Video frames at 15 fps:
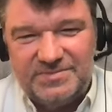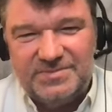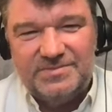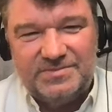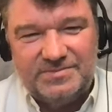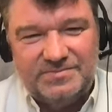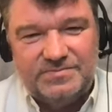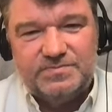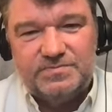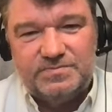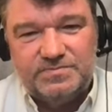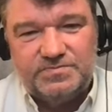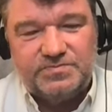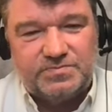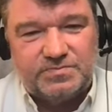
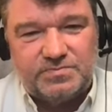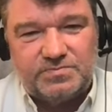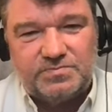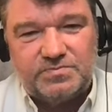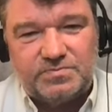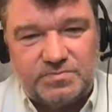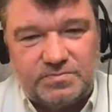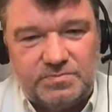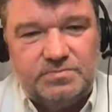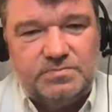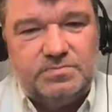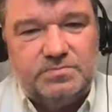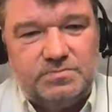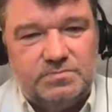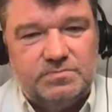
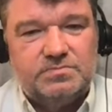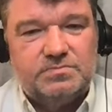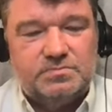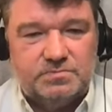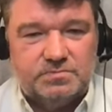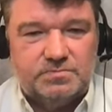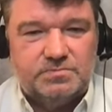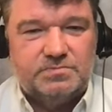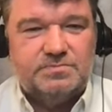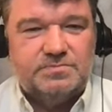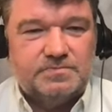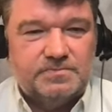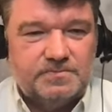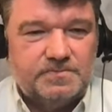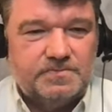
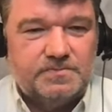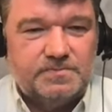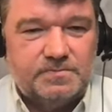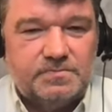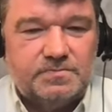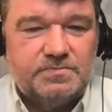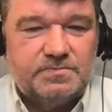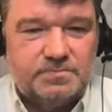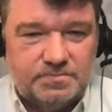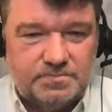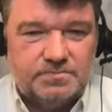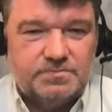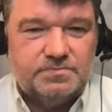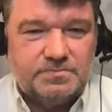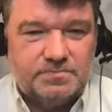
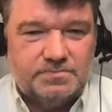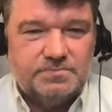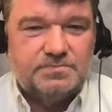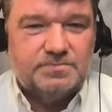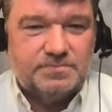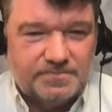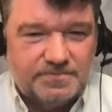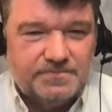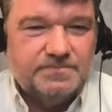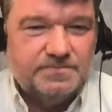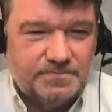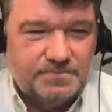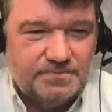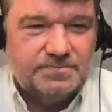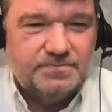
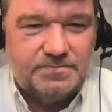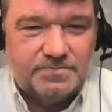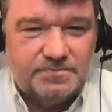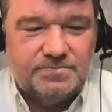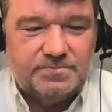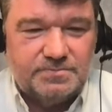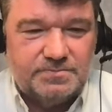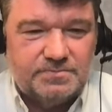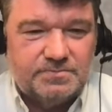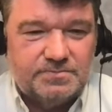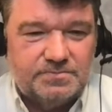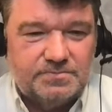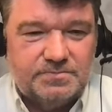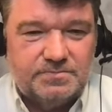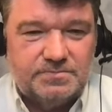
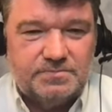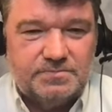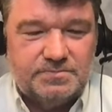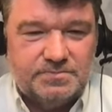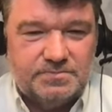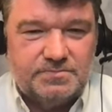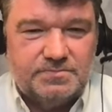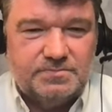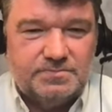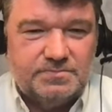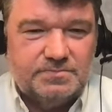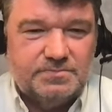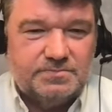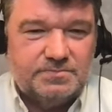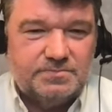
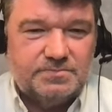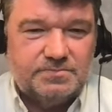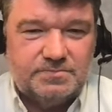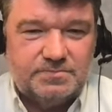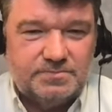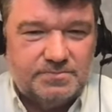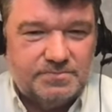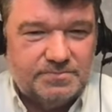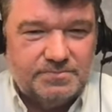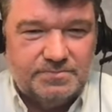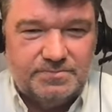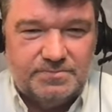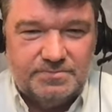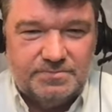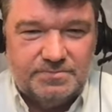This person isn't speaking.